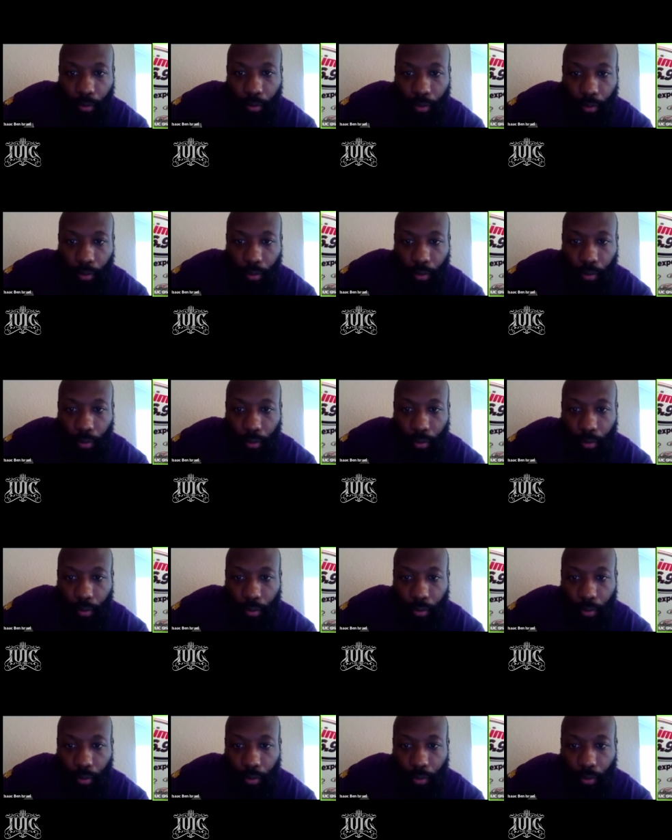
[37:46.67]
The,
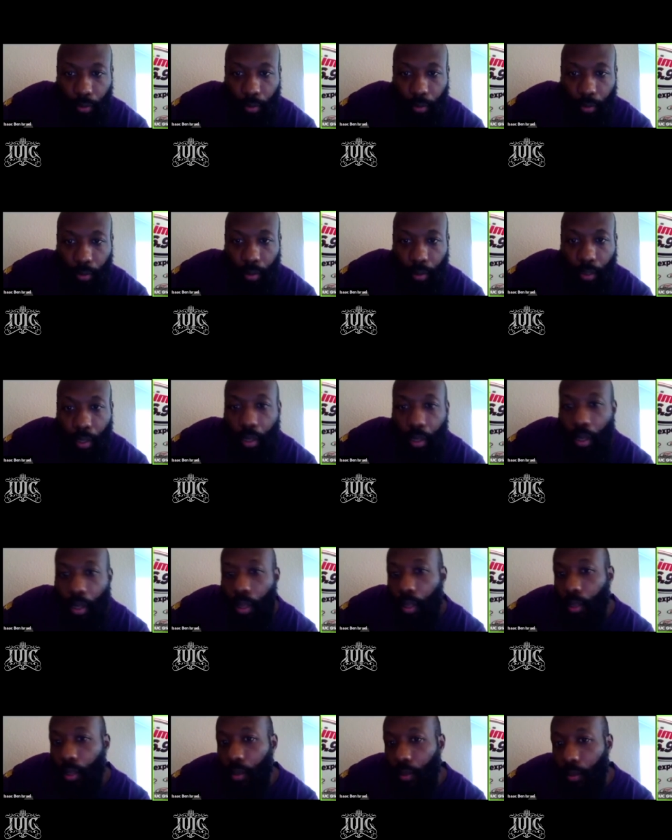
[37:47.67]
I
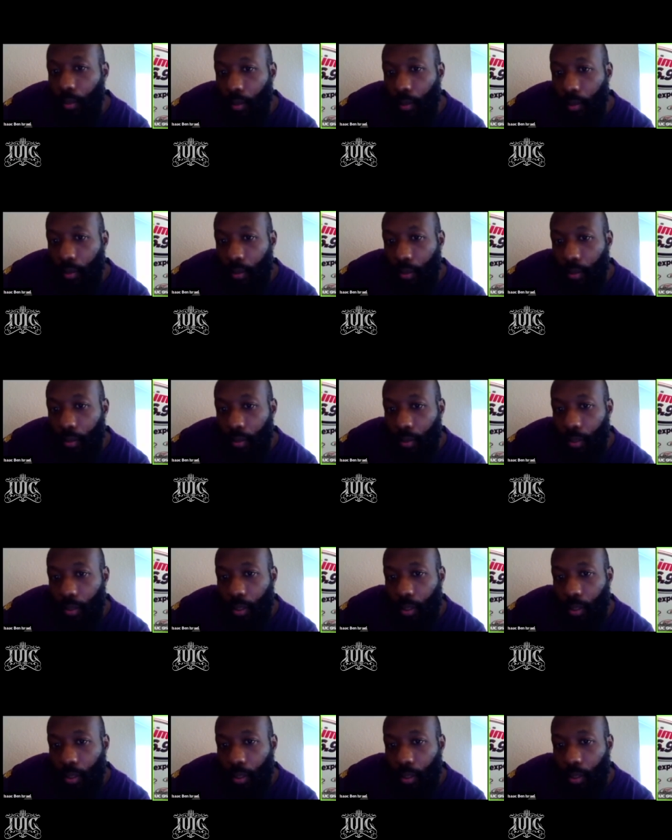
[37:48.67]
don't I don't get your question.